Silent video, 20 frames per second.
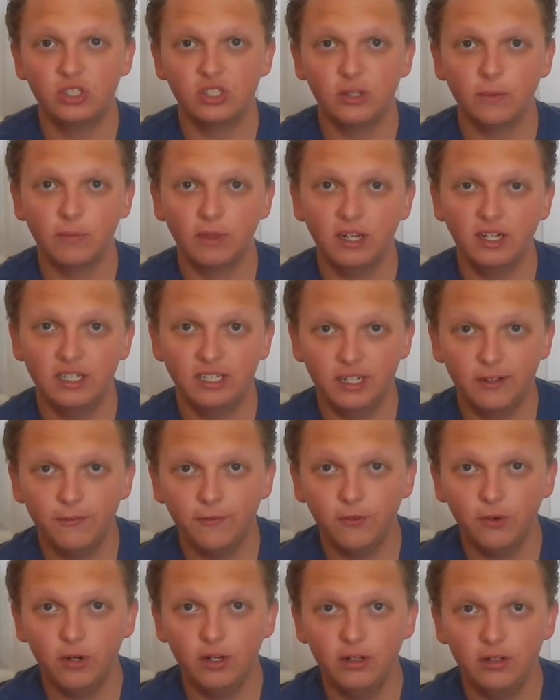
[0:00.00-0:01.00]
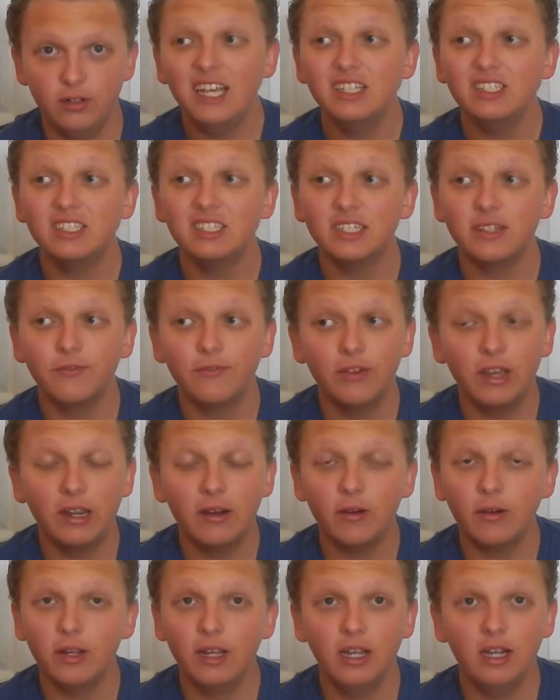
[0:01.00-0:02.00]
something different is
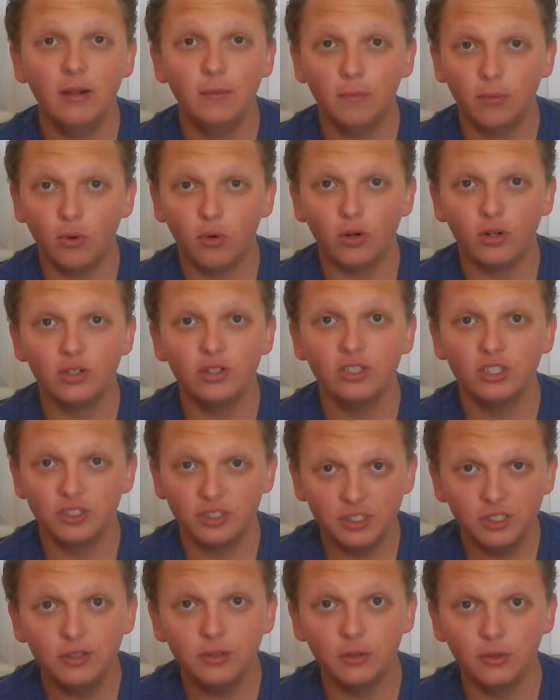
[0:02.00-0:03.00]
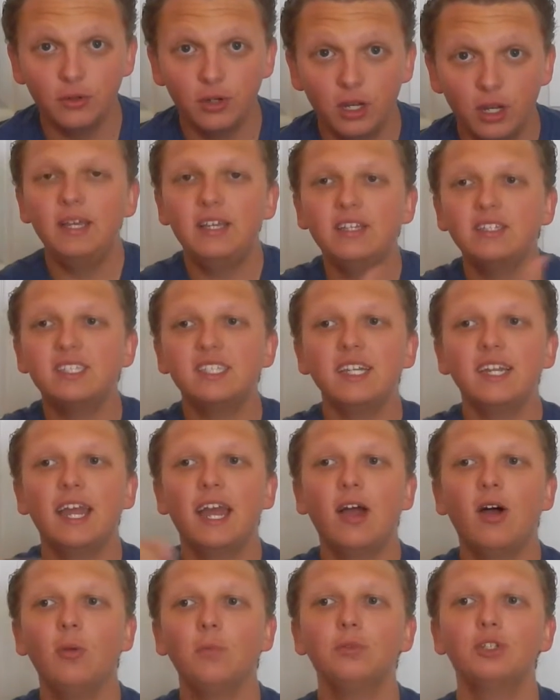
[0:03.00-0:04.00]
very important to do because it
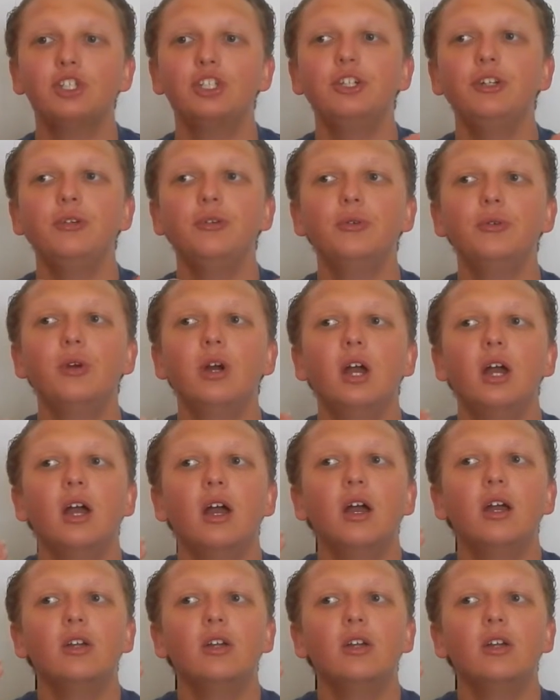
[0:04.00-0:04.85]
helps you